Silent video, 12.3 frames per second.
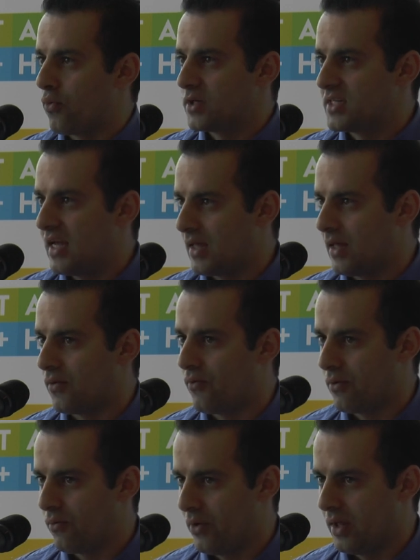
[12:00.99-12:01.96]
we're taking,
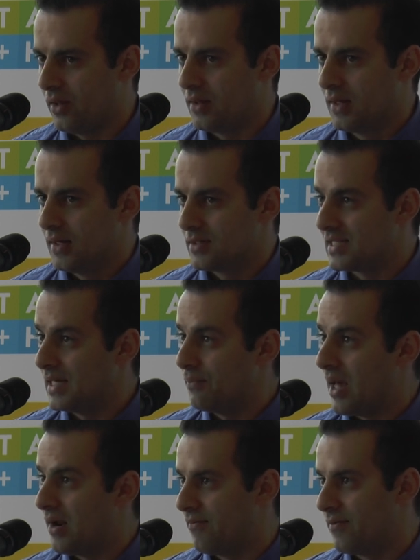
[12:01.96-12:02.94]
where we see
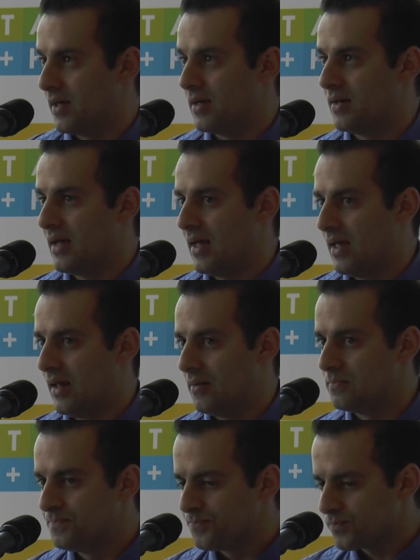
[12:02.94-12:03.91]
benefit
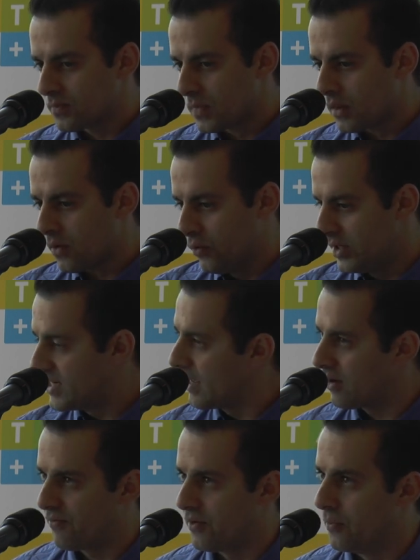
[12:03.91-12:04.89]
and we
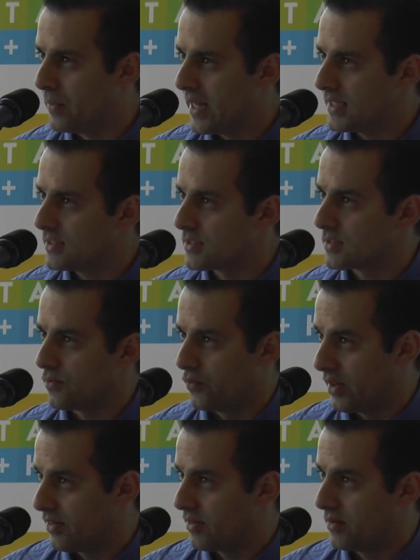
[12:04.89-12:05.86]
take a few bets
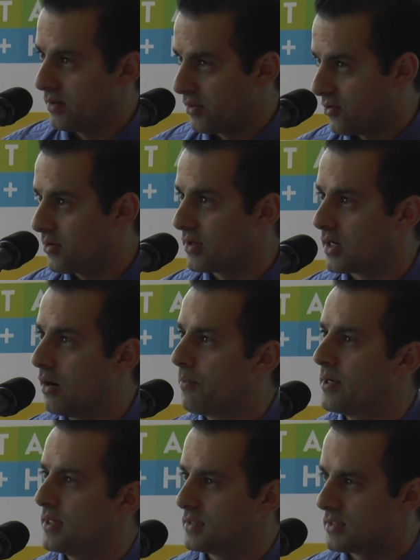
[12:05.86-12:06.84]
with certain
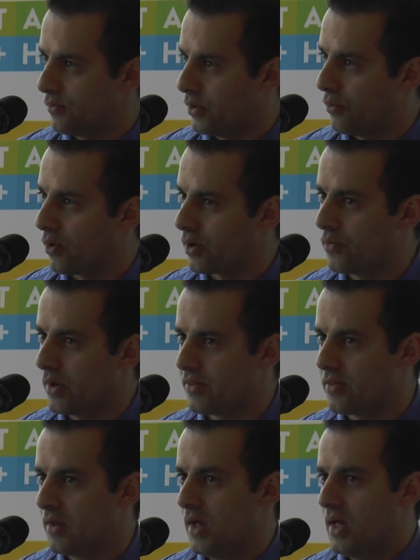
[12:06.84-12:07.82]
companies that we work
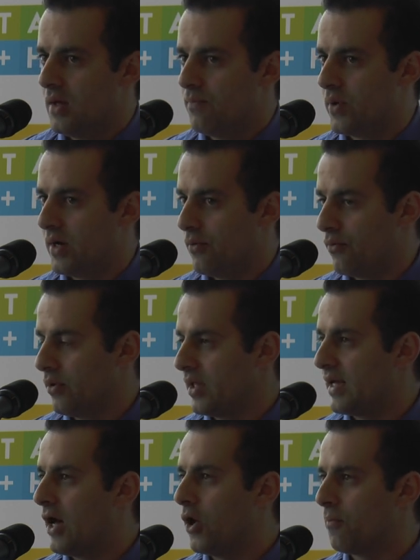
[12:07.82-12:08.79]
with, but it
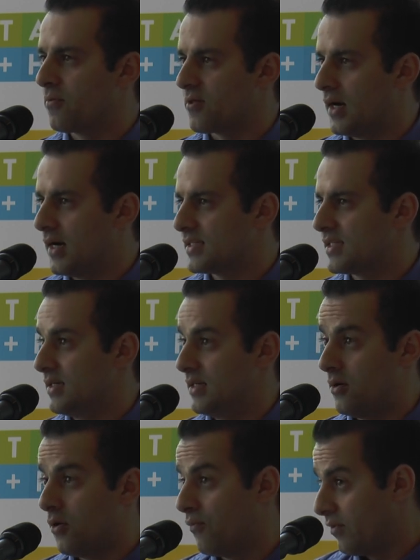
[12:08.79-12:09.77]
really helps us and
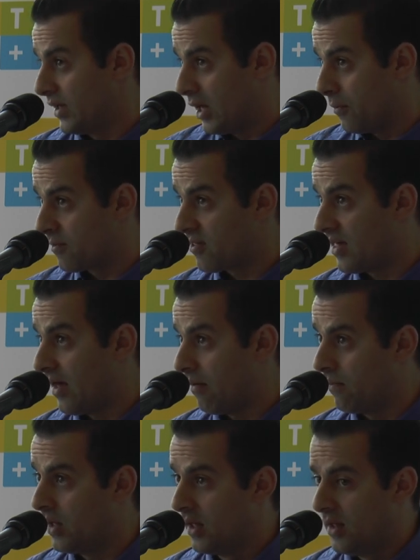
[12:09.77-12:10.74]
it hopefully helps them